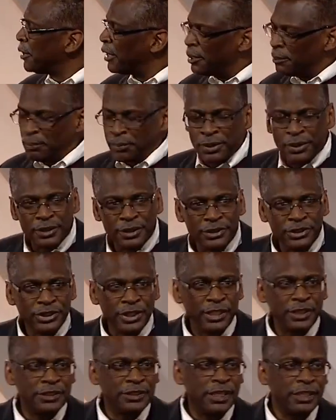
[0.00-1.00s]
up, the
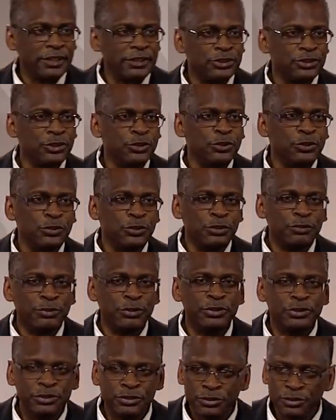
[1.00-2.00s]
JTEC is a
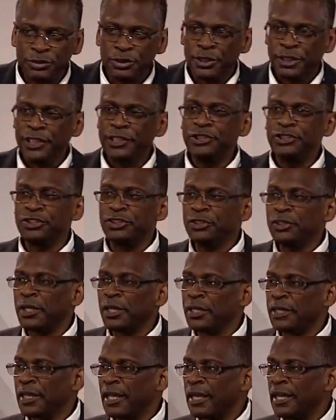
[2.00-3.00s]
universal engine
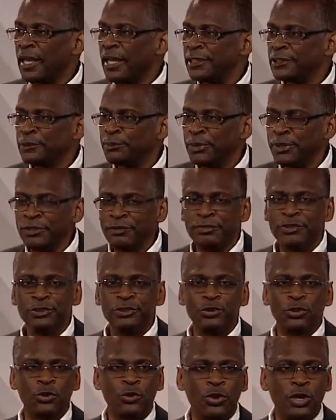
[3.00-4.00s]
that has
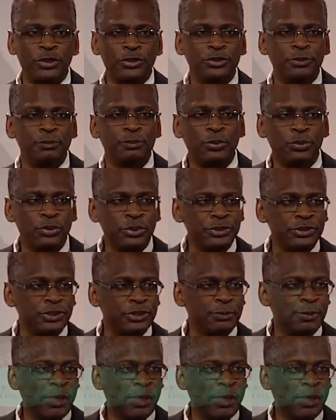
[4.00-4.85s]
benefits across the board. Just